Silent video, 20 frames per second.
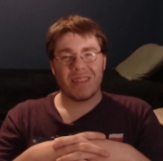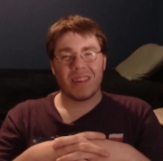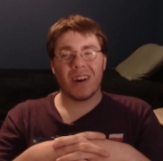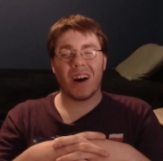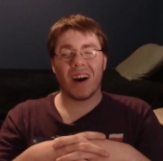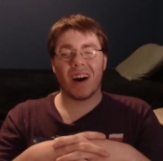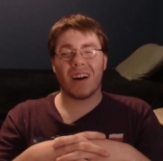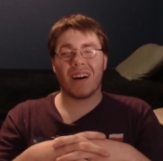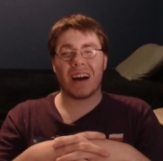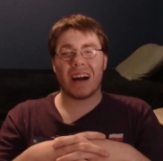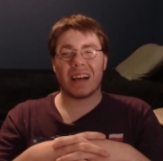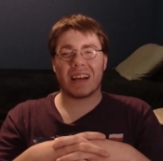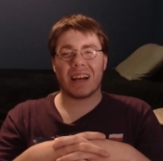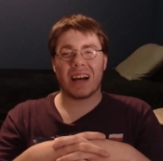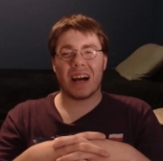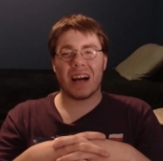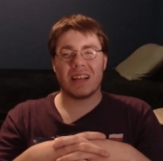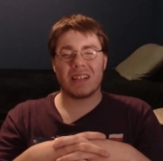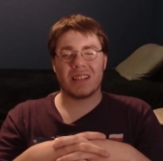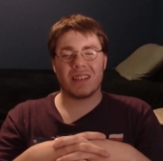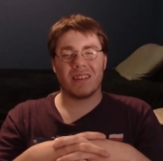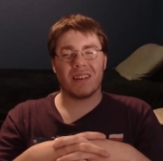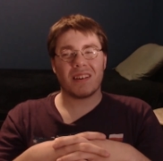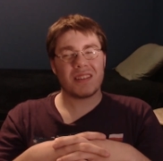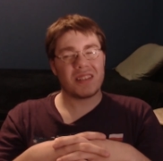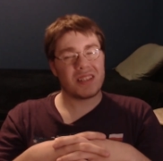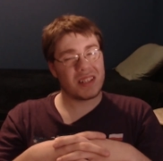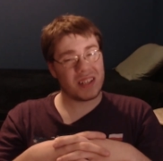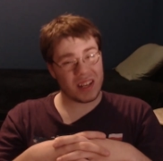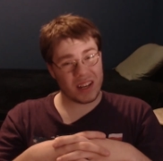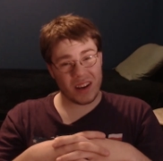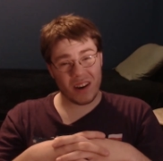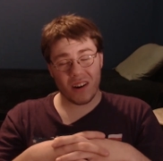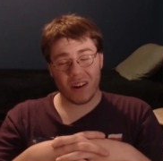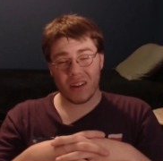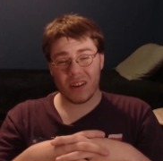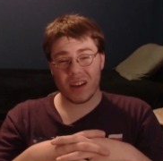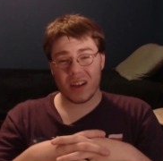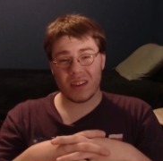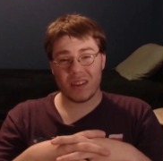Alright, guys. See
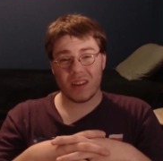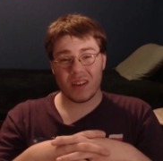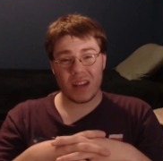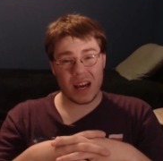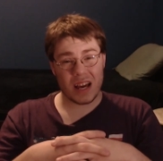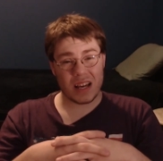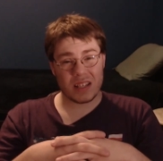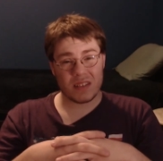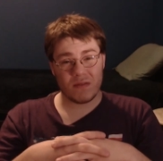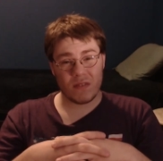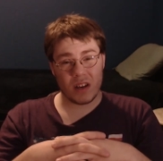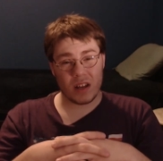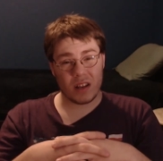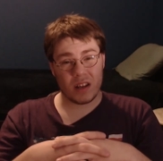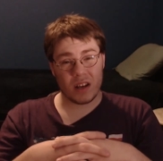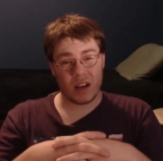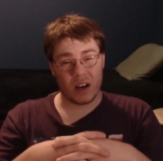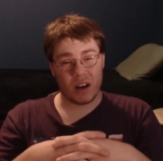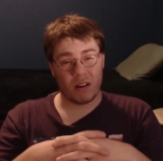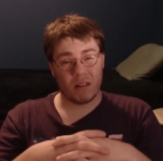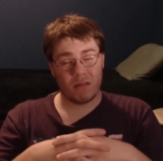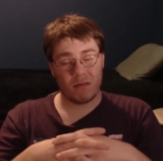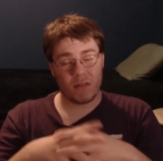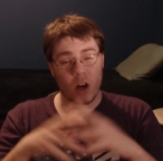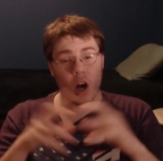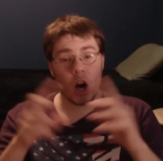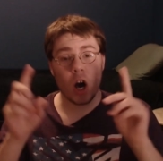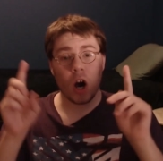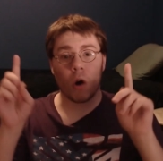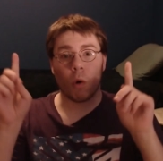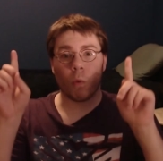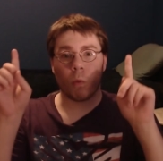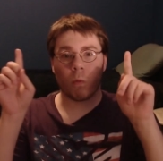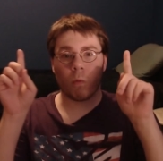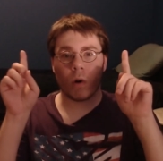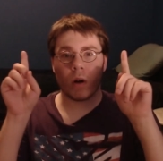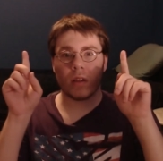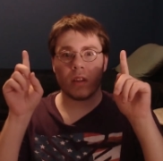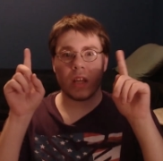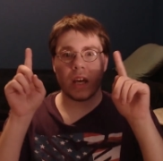y'all in the next video. Oh,
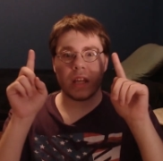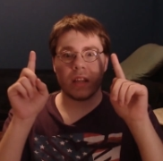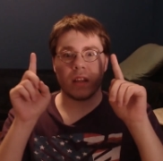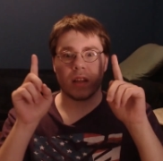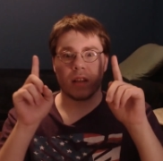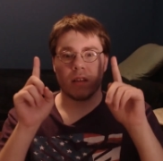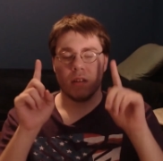one thing.